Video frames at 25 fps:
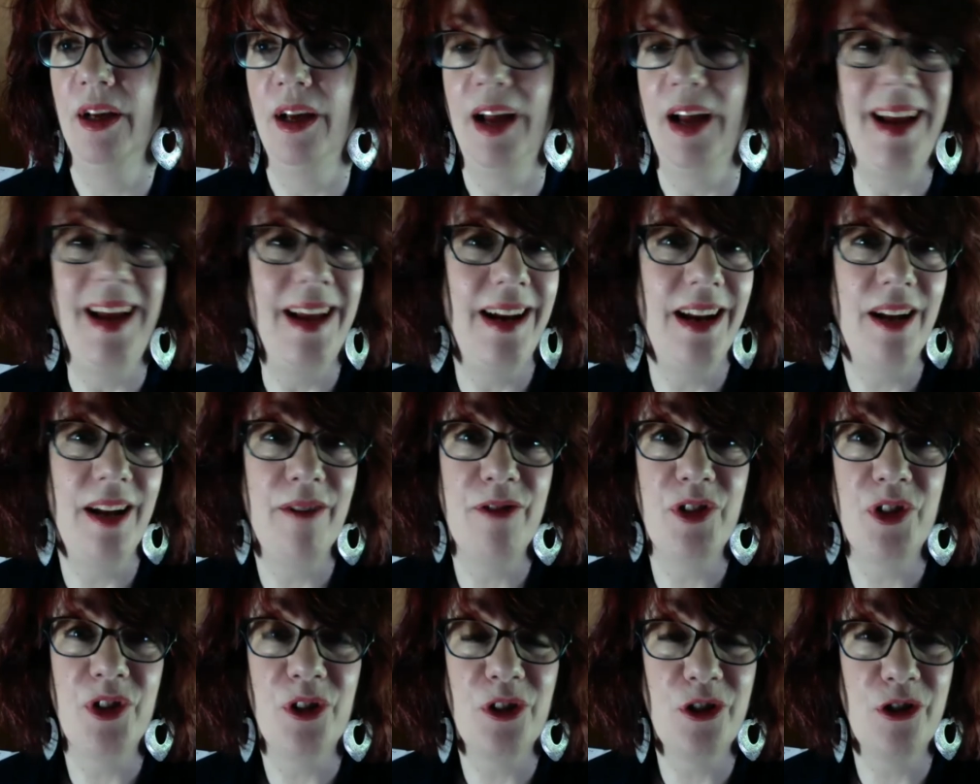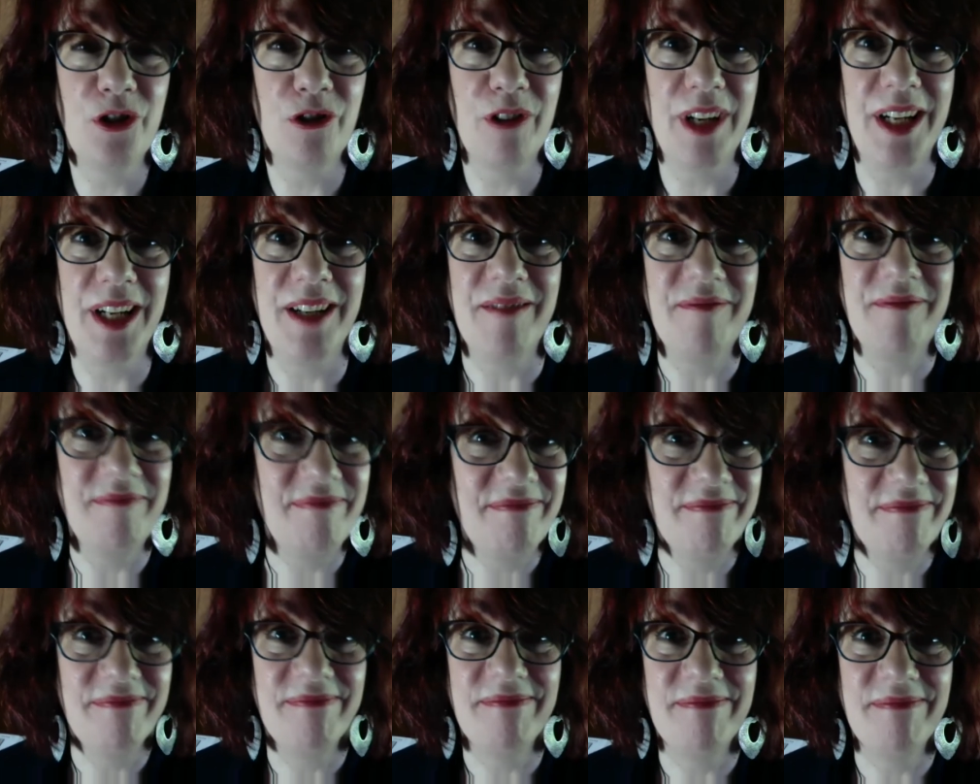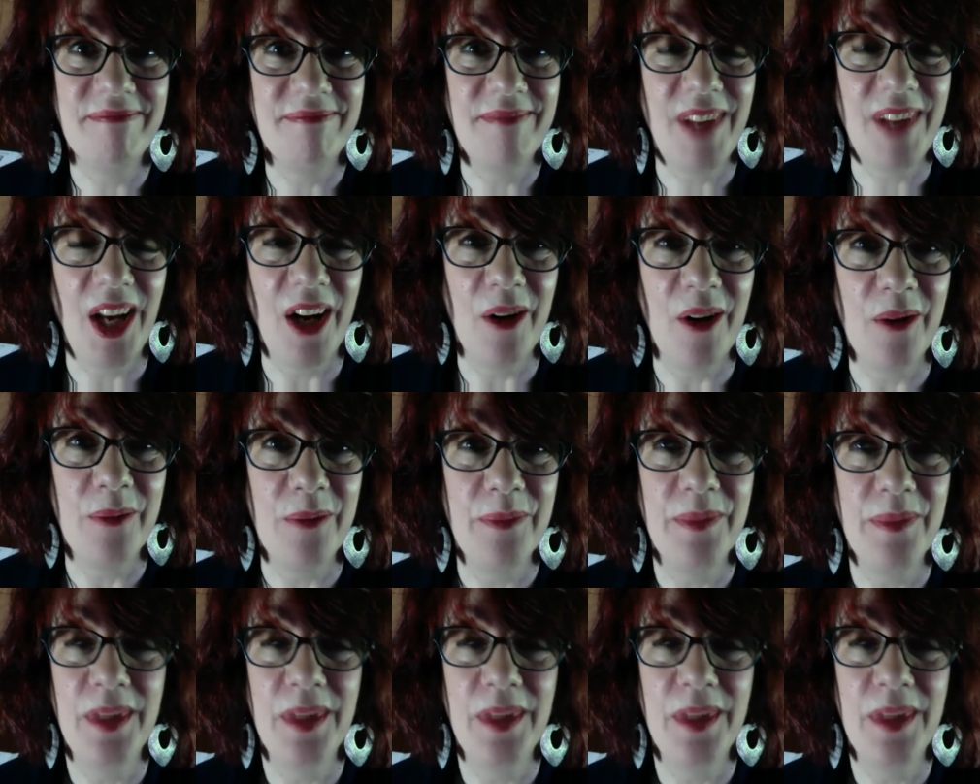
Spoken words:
I had to have surgery, you know?